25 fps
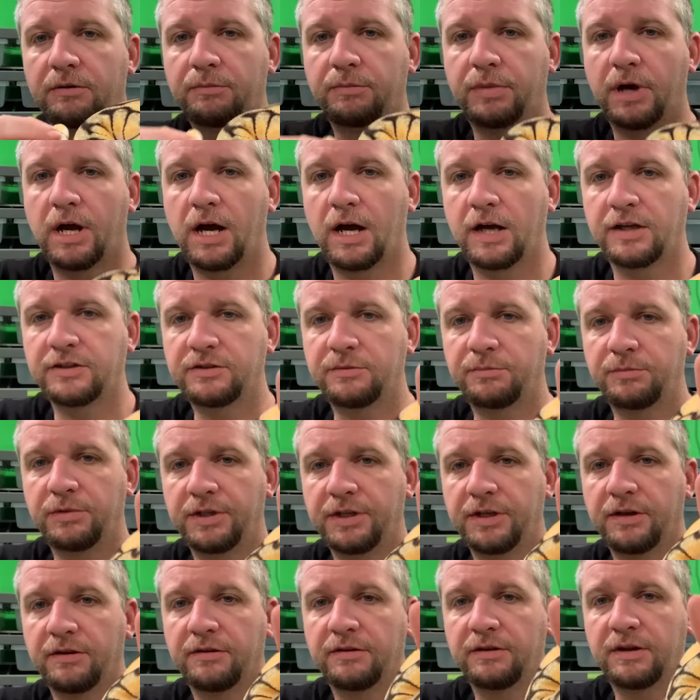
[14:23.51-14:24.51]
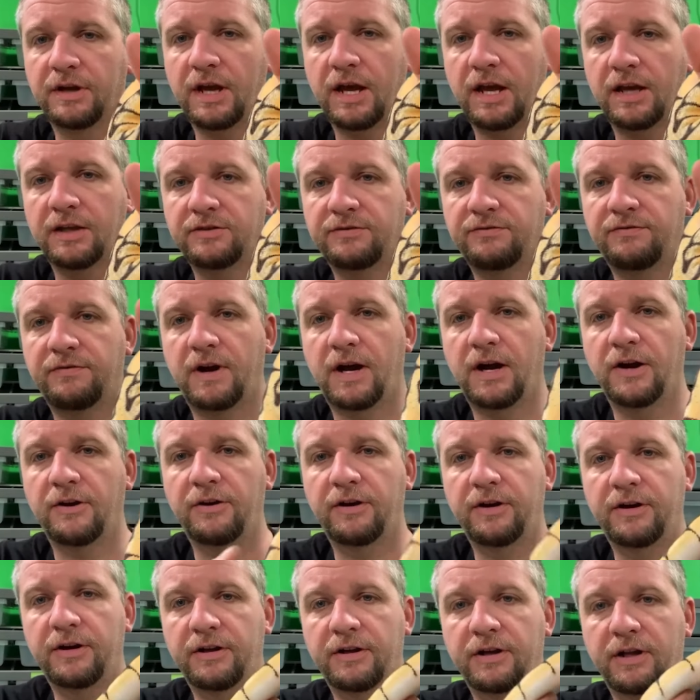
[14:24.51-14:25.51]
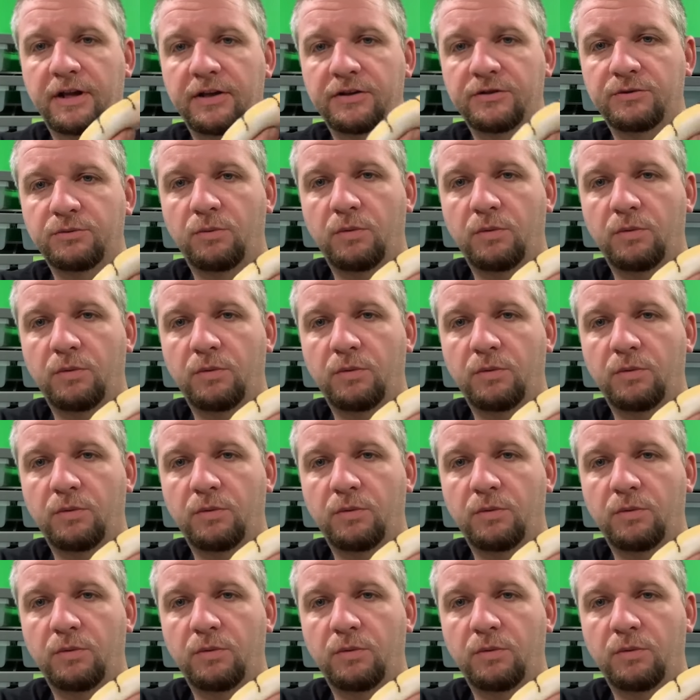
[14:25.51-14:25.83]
Possibly has fire in it as